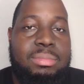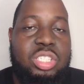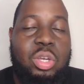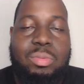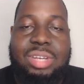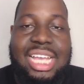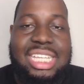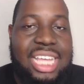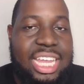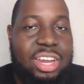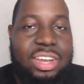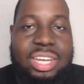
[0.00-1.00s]
So that's
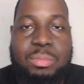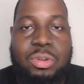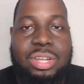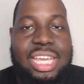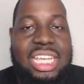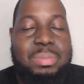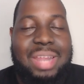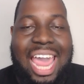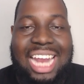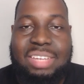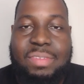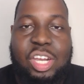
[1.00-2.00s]
not here anymore. He's been
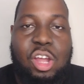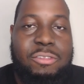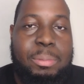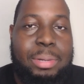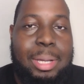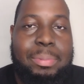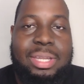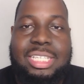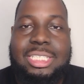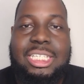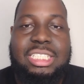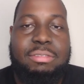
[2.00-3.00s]
activated off the PUP
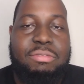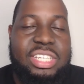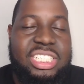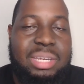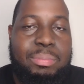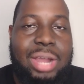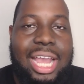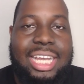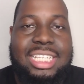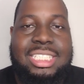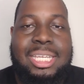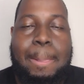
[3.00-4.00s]
list. He's officially
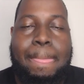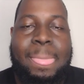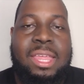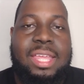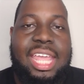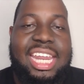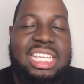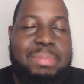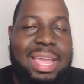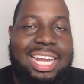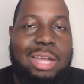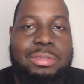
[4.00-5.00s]
practicing, and he's
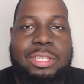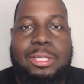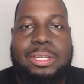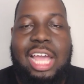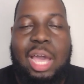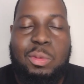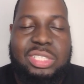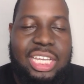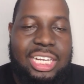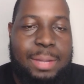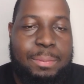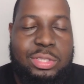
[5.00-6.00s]
back out there. Now, I will
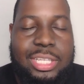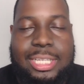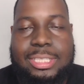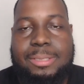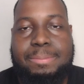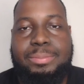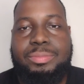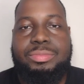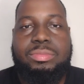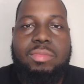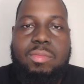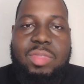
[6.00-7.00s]
say a couple things.
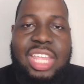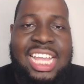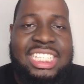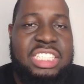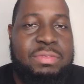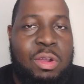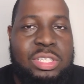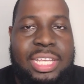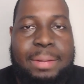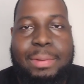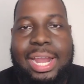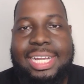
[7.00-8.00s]
It's his first
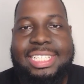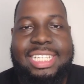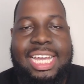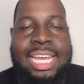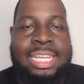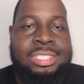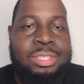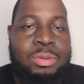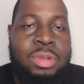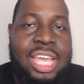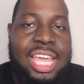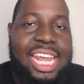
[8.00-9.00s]
day of practice, guys,
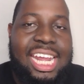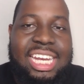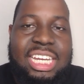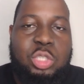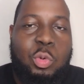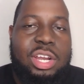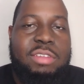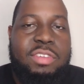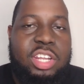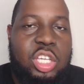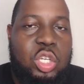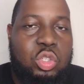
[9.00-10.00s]
so any Twitter
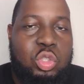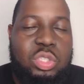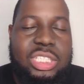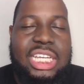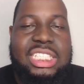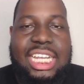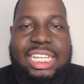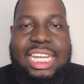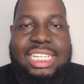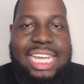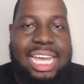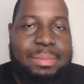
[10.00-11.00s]
videos you see at
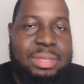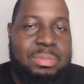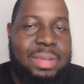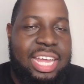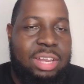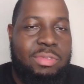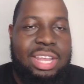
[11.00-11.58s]
JK Dobbins by the